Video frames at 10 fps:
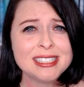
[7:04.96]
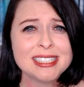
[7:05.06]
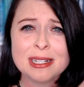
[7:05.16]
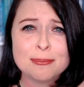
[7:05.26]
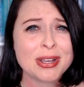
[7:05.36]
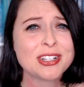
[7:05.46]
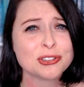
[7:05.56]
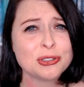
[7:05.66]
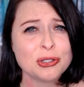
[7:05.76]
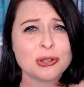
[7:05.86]
it may suit
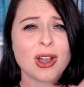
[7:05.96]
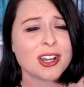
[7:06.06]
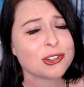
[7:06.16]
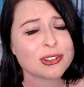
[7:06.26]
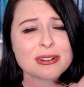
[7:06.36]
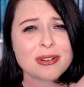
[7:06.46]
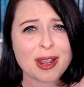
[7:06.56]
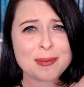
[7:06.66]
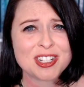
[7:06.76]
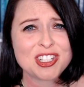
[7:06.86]
you. I totally
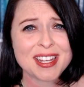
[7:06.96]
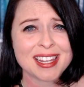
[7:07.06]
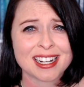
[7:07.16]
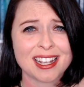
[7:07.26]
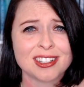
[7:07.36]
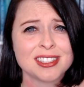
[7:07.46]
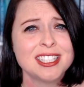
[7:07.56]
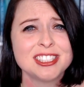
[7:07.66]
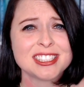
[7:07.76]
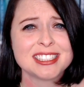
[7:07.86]
recommend checking it out,
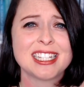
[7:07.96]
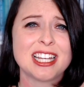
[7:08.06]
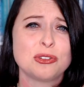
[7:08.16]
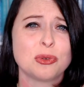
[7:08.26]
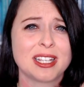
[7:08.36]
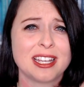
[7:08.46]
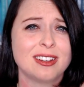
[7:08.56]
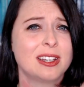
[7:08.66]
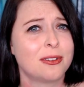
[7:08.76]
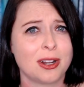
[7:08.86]
just in case you want to get your head
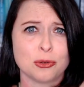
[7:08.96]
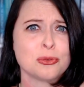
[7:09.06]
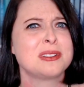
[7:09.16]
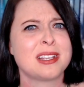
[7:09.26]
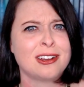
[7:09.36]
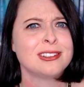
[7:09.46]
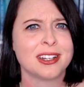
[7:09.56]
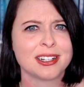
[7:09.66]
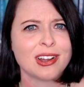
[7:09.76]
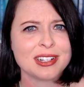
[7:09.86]
around all these outlining
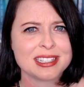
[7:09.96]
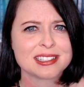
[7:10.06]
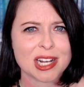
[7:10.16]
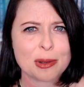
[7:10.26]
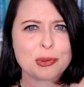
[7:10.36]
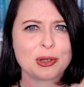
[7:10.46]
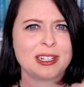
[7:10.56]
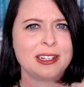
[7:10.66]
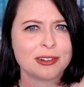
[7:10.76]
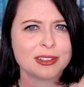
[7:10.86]
ideas that I'm putting
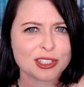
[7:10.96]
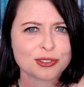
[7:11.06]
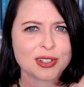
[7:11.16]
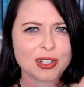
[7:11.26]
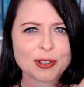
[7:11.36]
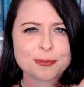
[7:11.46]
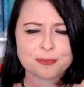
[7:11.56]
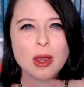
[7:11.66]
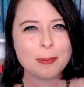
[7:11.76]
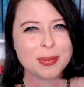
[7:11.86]
here in this video.
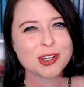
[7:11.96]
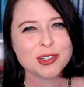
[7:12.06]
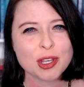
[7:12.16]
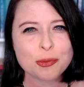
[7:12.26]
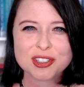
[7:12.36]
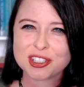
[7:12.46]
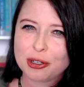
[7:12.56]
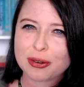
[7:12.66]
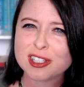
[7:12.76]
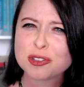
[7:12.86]
Because I was
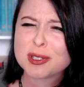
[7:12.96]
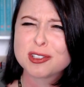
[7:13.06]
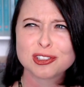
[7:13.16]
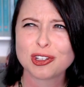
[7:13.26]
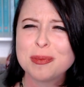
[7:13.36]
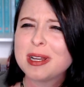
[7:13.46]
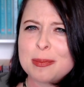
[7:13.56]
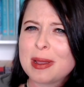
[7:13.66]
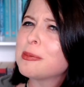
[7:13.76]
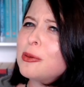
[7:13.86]
curious, because so many
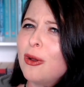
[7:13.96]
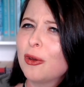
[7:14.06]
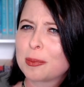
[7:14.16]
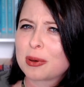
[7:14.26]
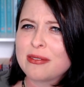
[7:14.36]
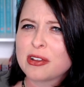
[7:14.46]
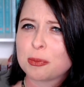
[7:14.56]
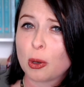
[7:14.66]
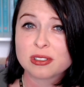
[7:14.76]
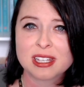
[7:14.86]
people on the previous poll
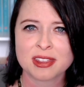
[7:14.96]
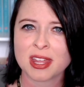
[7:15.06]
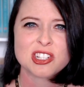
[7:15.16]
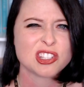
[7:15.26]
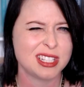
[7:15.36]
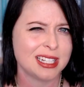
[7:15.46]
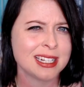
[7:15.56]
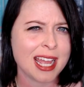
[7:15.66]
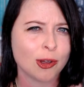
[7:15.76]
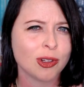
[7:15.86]
said that they just didn't
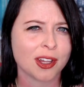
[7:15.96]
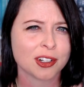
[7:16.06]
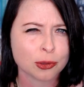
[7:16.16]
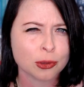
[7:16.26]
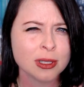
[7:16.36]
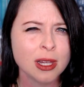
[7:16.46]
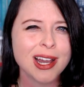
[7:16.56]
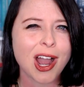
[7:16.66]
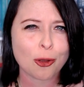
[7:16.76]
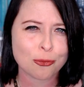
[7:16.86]
outline at all,
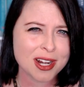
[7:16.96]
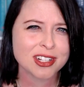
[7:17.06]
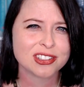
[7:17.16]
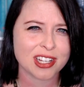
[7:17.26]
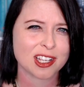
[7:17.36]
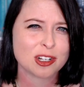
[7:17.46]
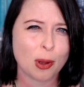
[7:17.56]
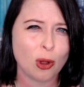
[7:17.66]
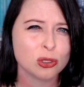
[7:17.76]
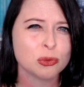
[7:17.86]
I ran a second
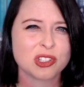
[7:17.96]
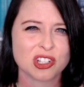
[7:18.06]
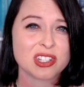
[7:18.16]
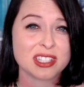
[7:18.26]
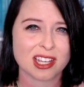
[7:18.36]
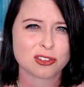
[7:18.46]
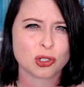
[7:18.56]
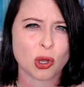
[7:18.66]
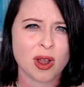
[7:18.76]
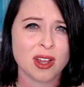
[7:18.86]
poll with just a yes or no
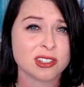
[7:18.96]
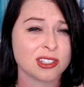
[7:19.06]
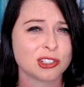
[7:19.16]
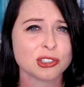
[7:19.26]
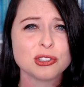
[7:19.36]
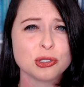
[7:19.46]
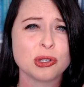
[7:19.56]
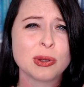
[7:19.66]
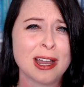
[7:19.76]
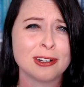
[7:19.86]
answer to do you
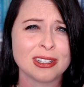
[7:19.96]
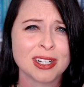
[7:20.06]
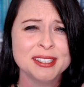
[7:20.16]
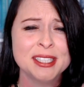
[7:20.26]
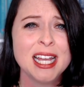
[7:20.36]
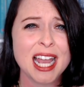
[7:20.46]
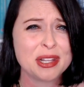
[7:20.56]
outline, and the